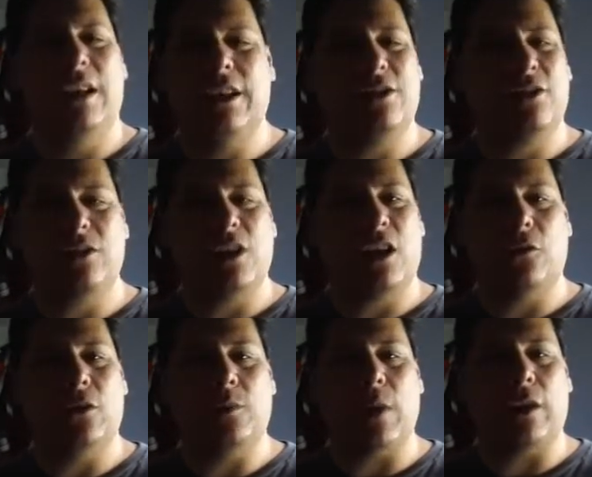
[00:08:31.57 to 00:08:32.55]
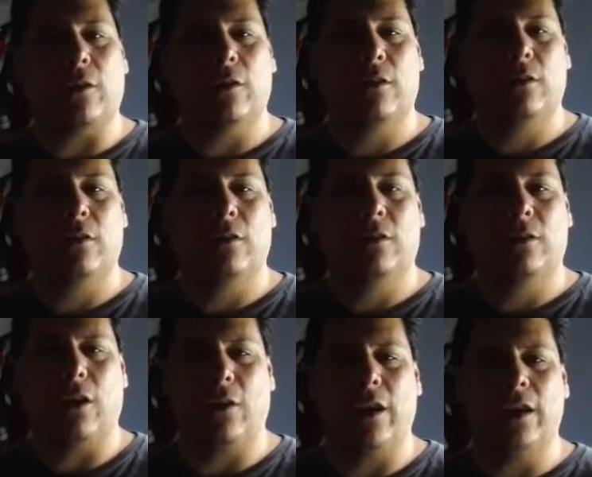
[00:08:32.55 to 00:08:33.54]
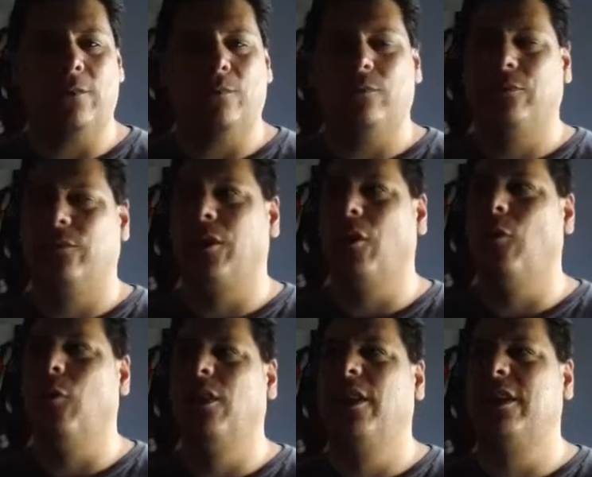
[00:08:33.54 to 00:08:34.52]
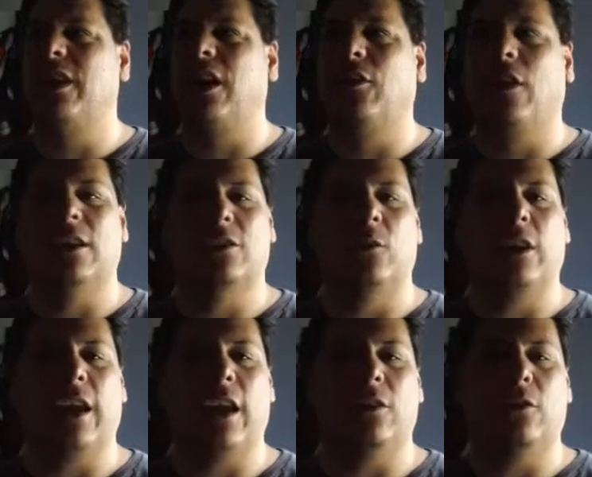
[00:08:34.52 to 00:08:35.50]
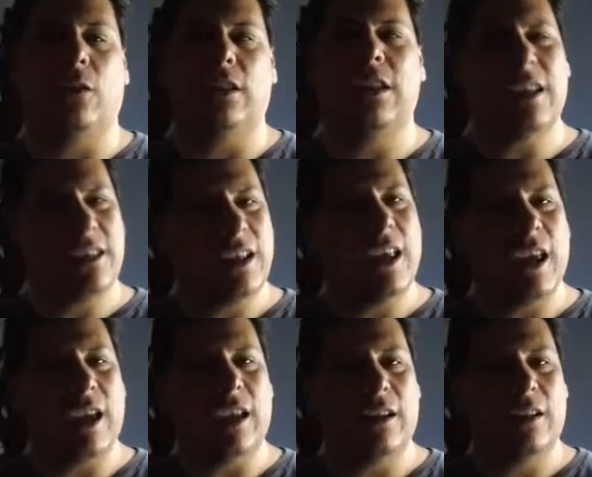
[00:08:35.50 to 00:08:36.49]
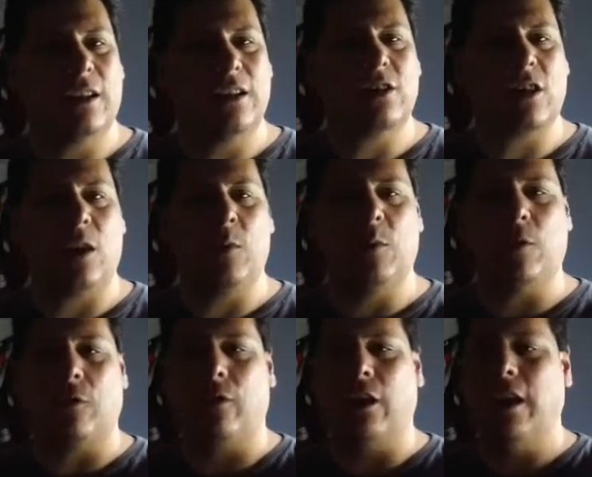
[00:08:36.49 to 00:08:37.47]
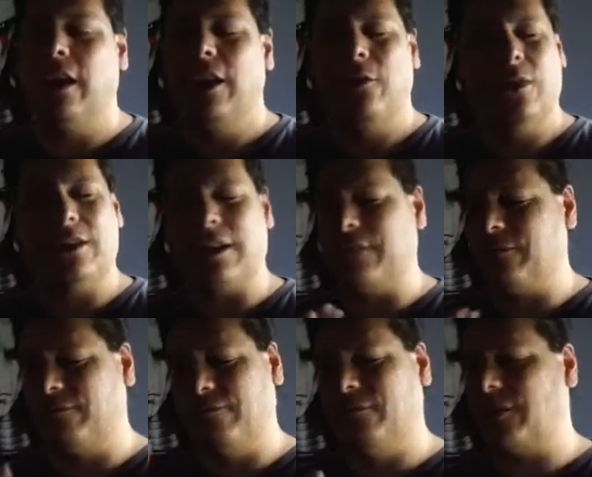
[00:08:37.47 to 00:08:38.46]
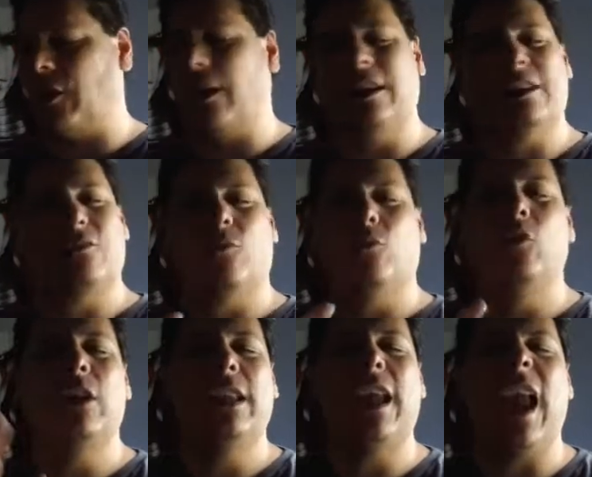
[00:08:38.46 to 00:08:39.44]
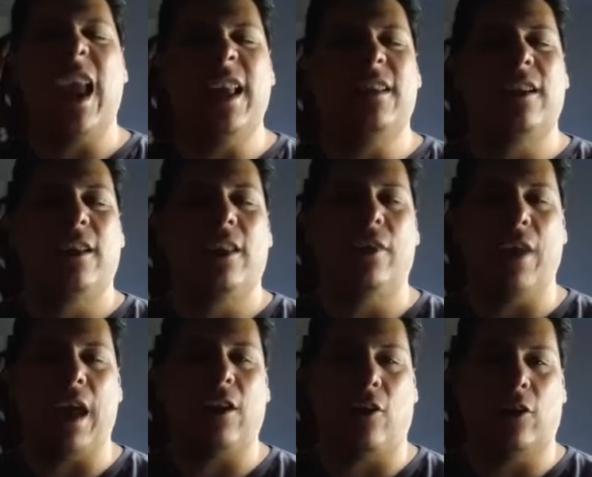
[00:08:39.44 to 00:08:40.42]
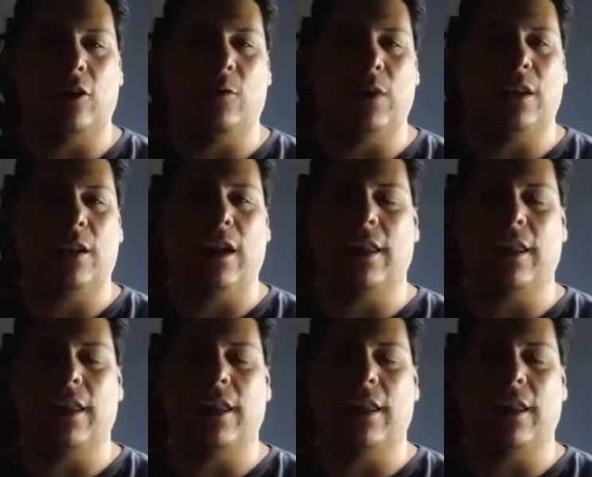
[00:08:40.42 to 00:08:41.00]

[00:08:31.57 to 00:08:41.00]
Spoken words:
Easier is not always better. All right? Oh, well, they tied their hands. They really can't do it. Yes, they can. They just got to be more creative. Anyways, I'm sorry. I just really hate that argument.